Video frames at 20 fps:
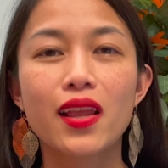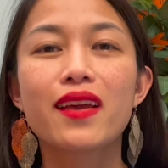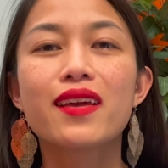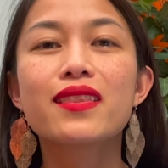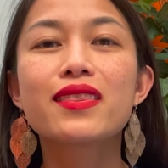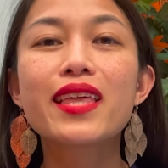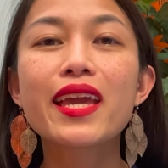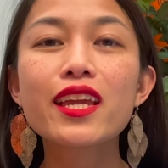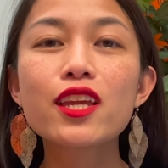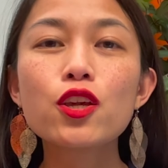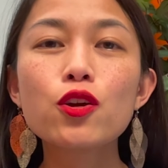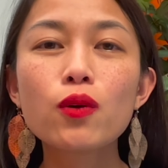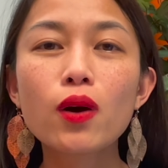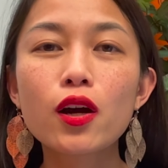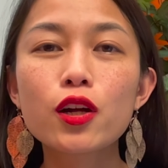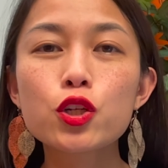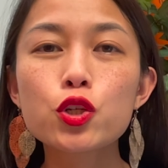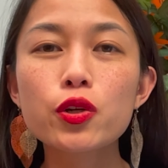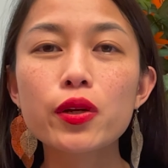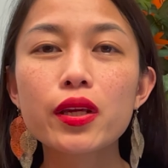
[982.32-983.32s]
Thank you,
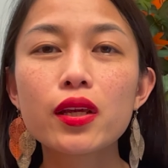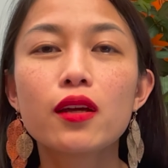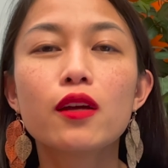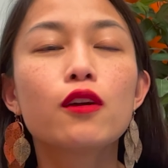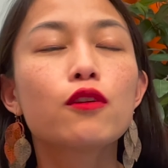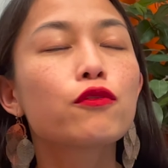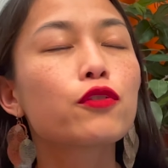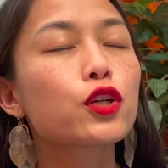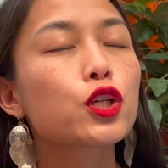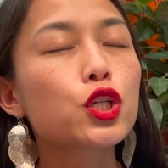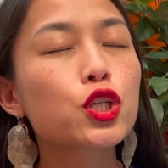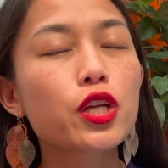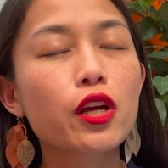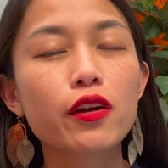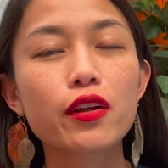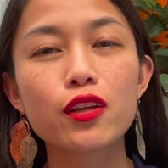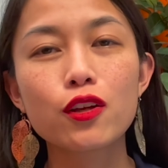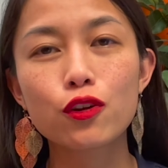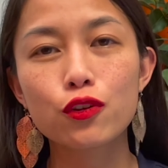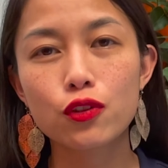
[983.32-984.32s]
Audrey, for
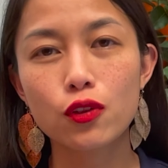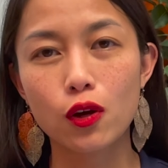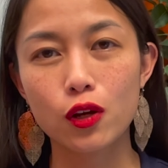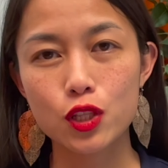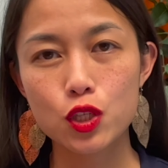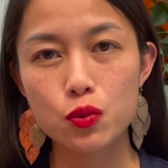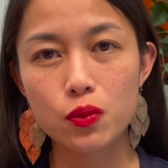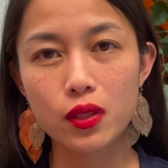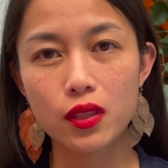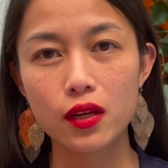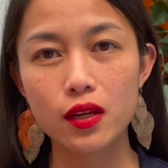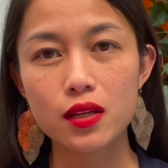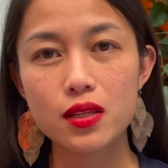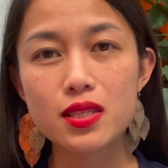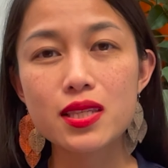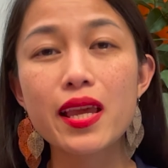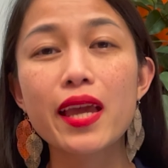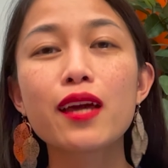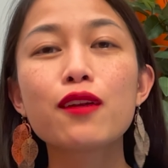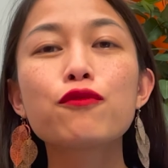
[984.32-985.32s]
sharing your thoughts with us
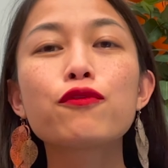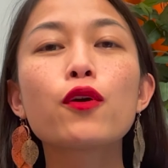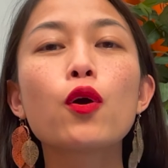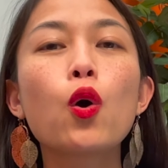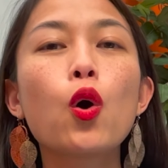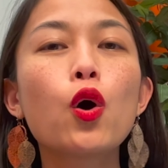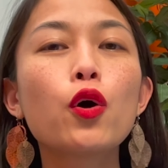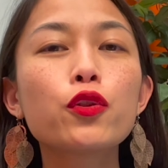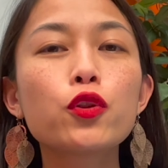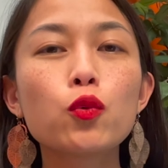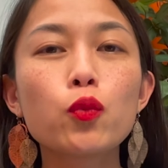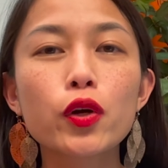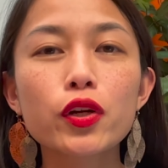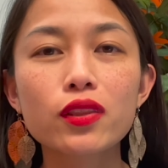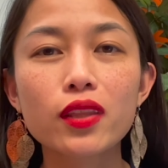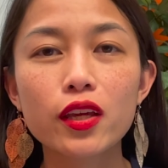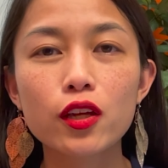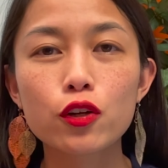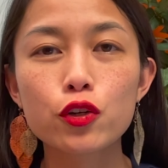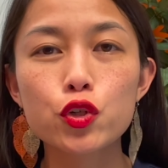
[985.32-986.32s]
and for all the work
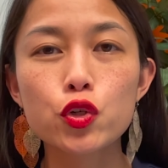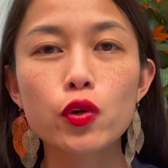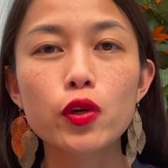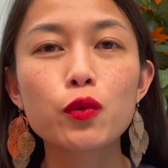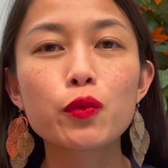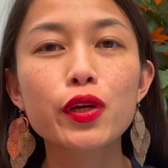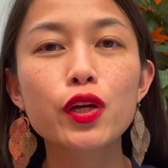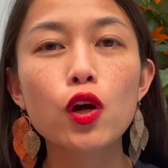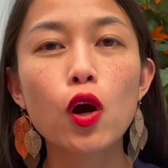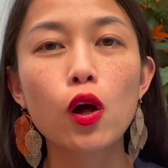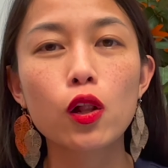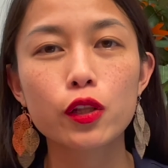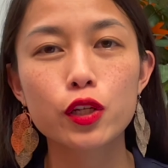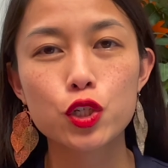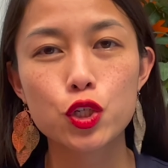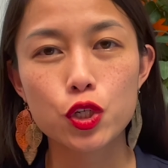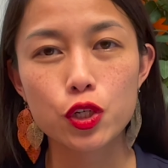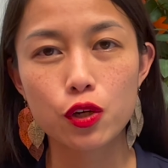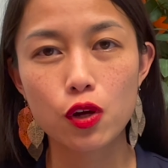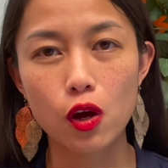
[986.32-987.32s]
that you're doing with College
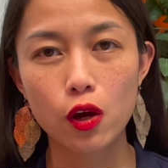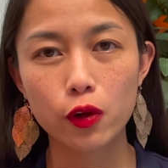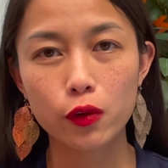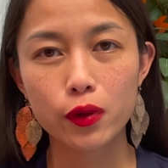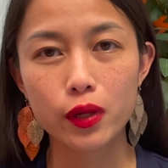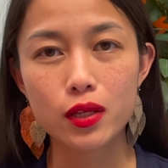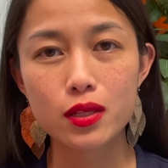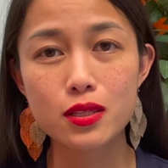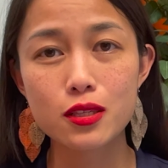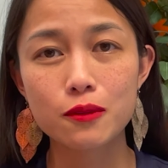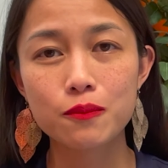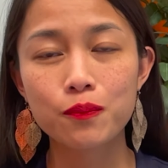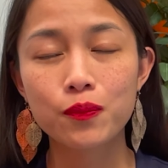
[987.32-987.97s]
to Congress.